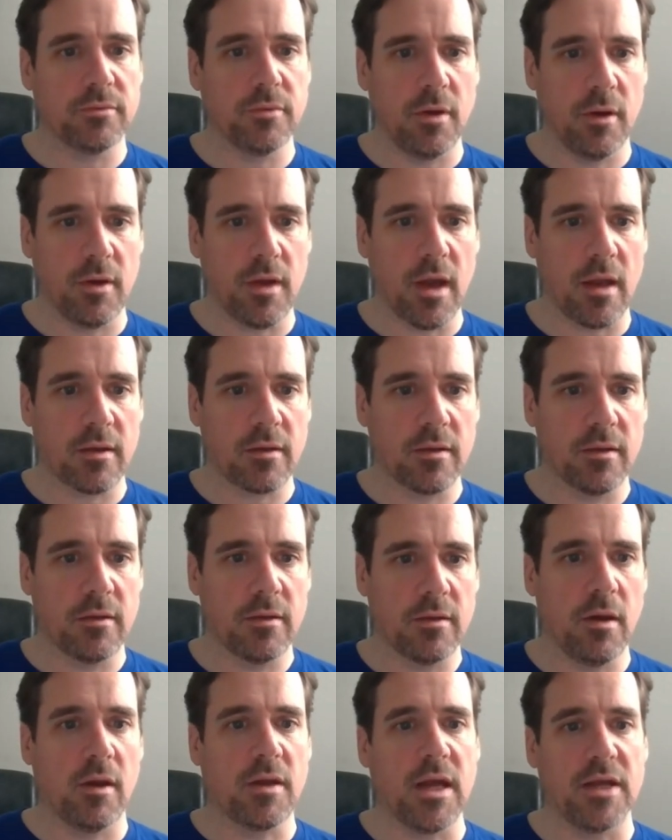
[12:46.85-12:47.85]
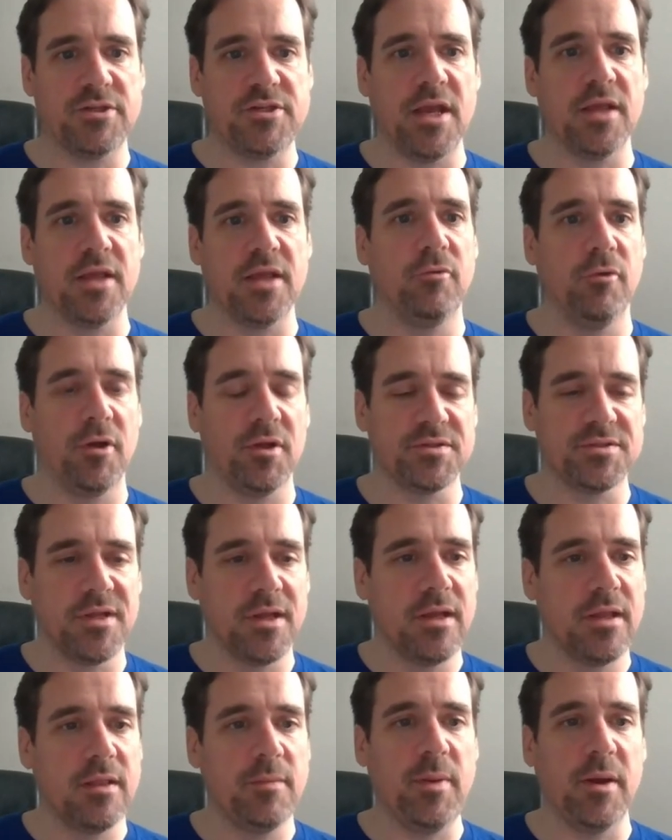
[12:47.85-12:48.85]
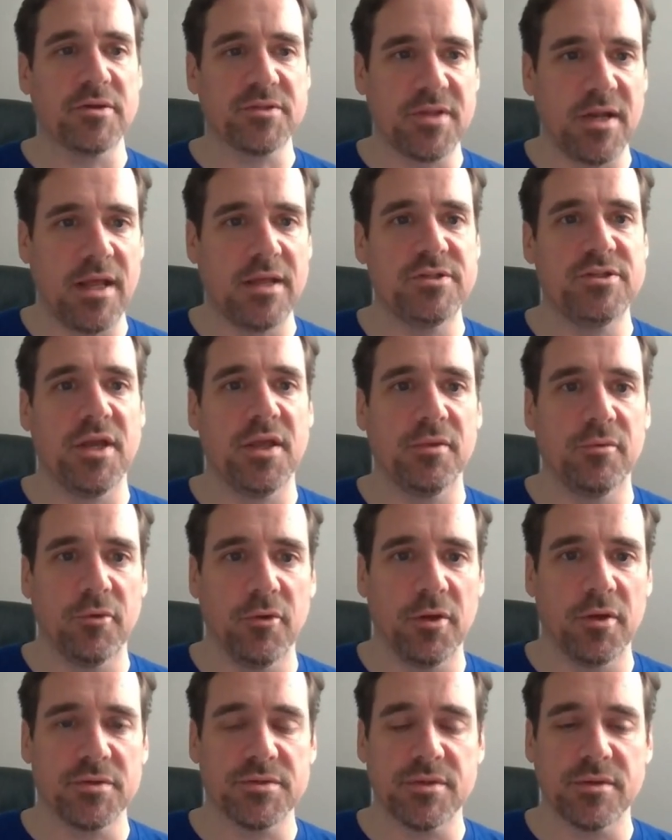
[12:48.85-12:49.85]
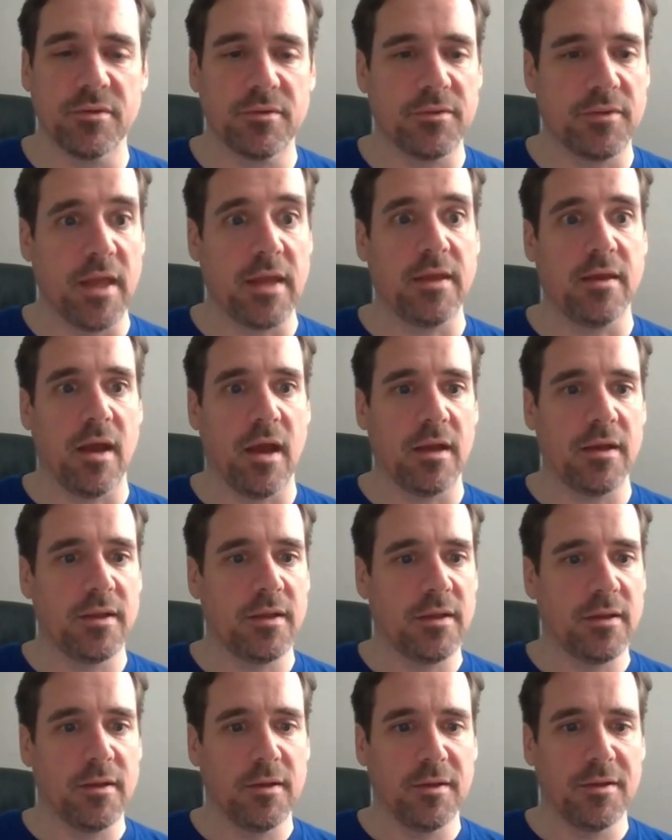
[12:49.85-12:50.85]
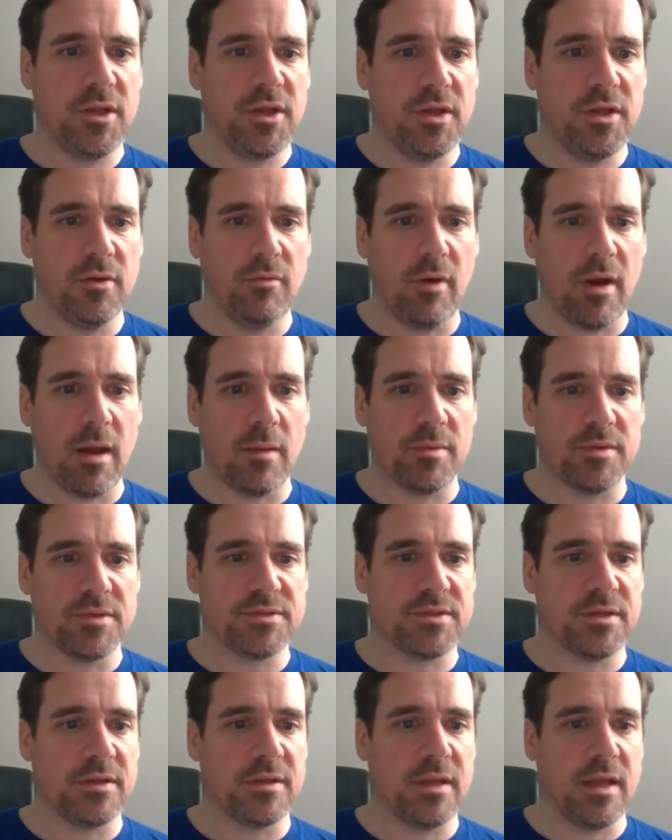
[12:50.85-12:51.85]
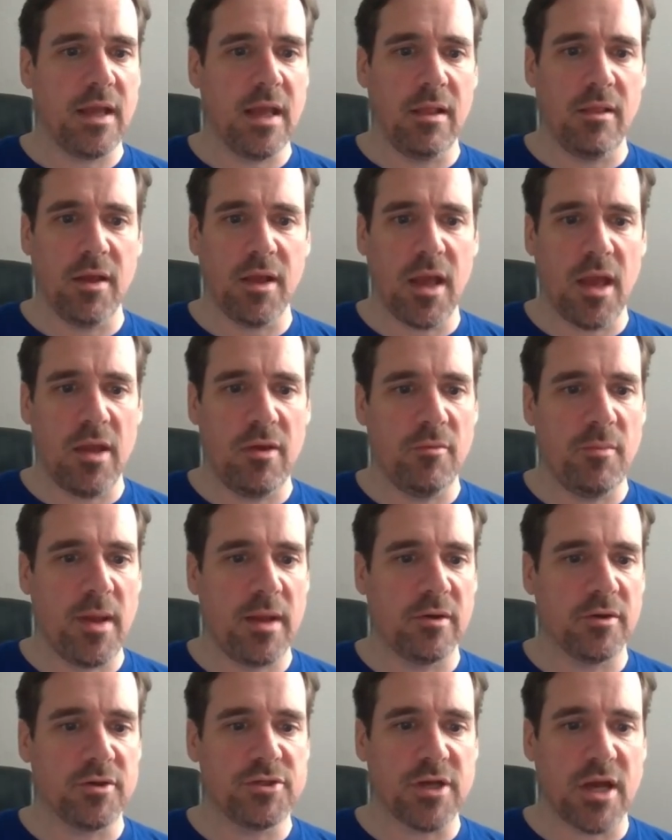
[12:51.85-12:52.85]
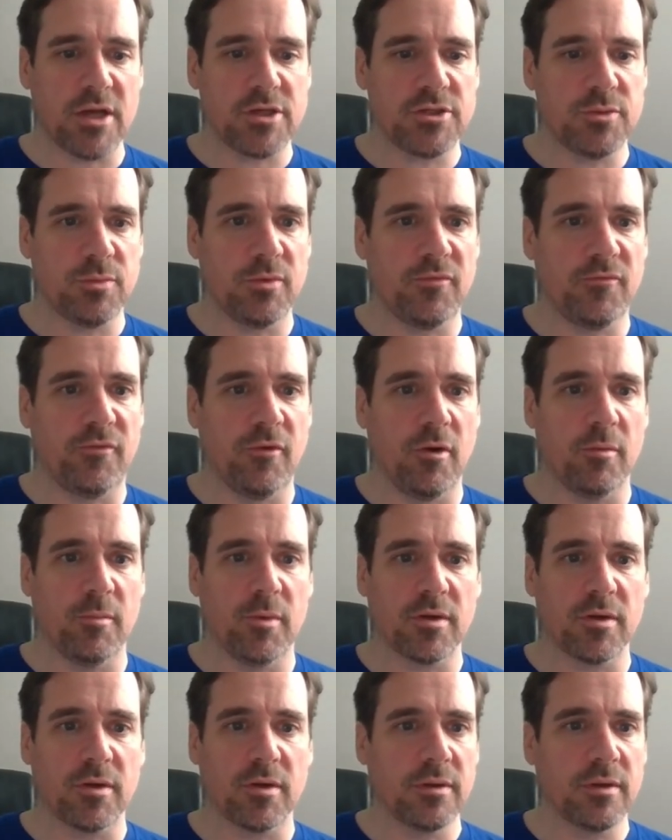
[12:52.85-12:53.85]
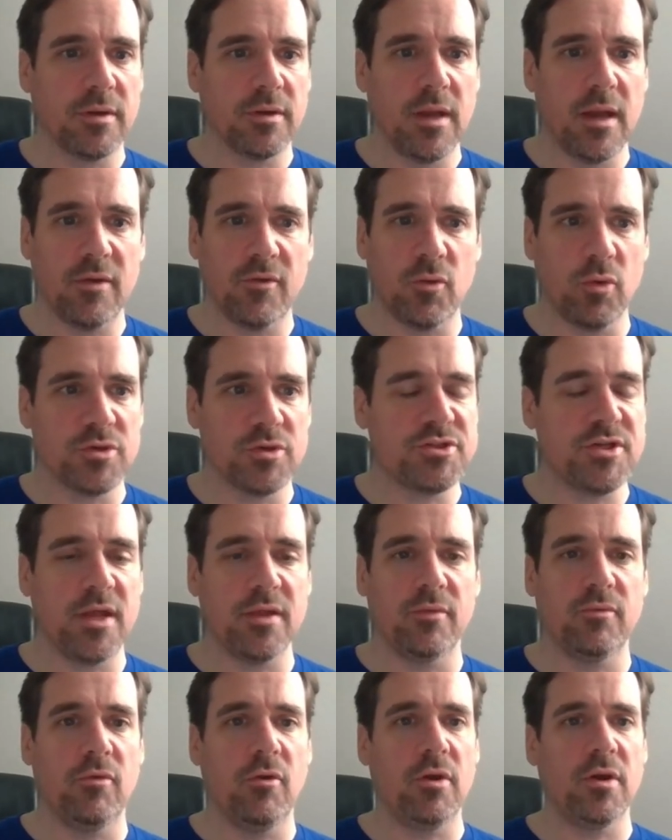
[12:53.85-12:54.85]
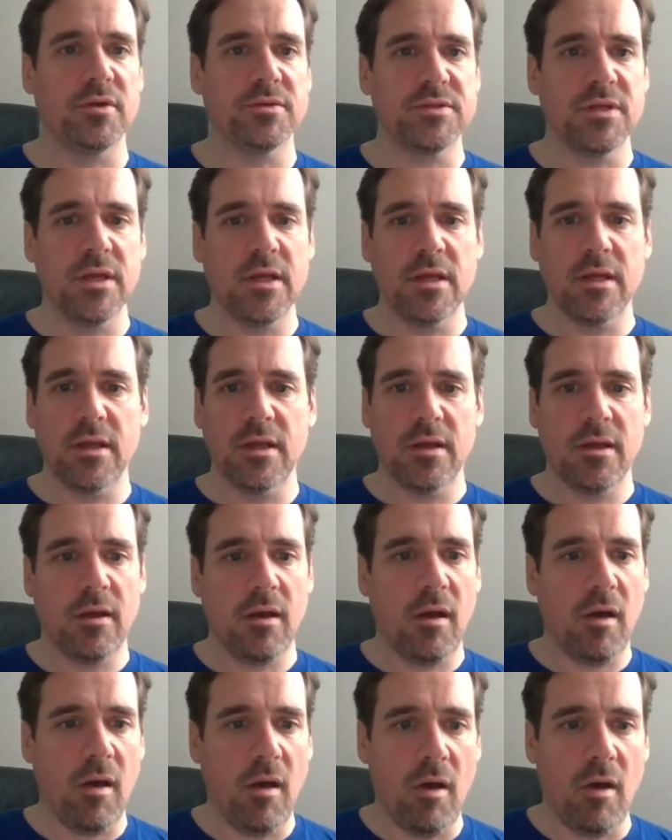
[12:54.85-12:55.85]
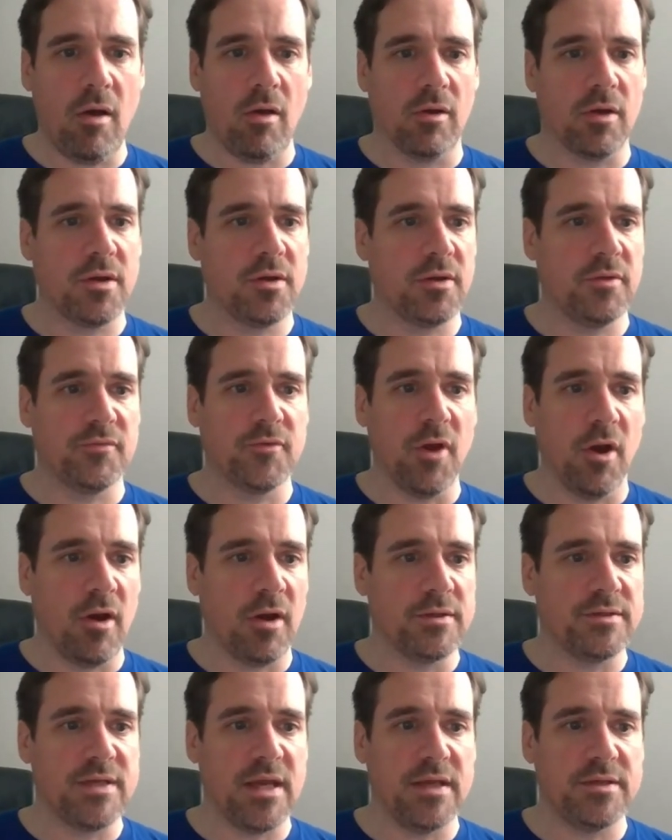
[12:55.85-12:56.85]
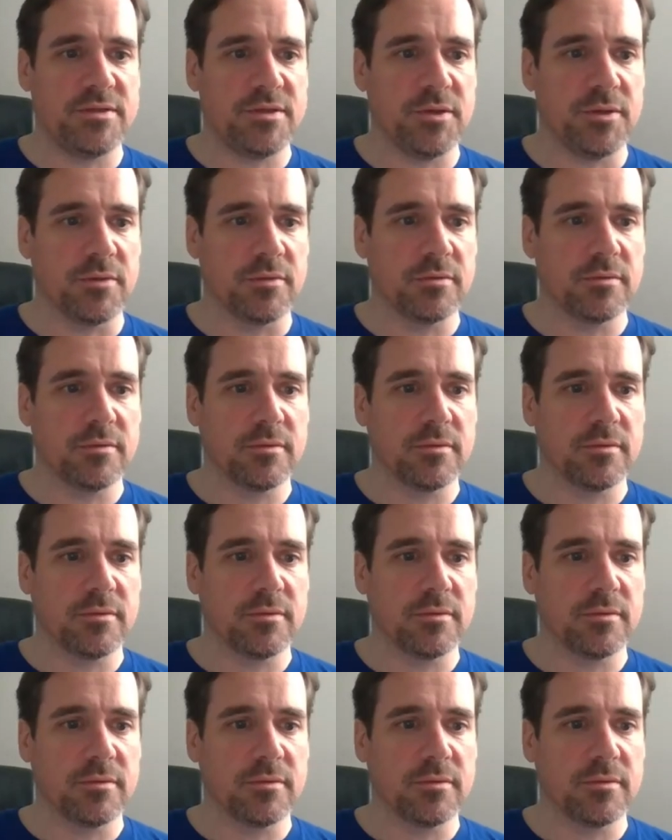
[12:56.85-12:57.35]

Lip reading: Okay. I've got Jalen Royals. The Bears could have had Jalen Royals. Thank God. Q Robinson, Alec Ayomaner, Joshua Farmer, and of course Jalen Royals all could have gone day 2.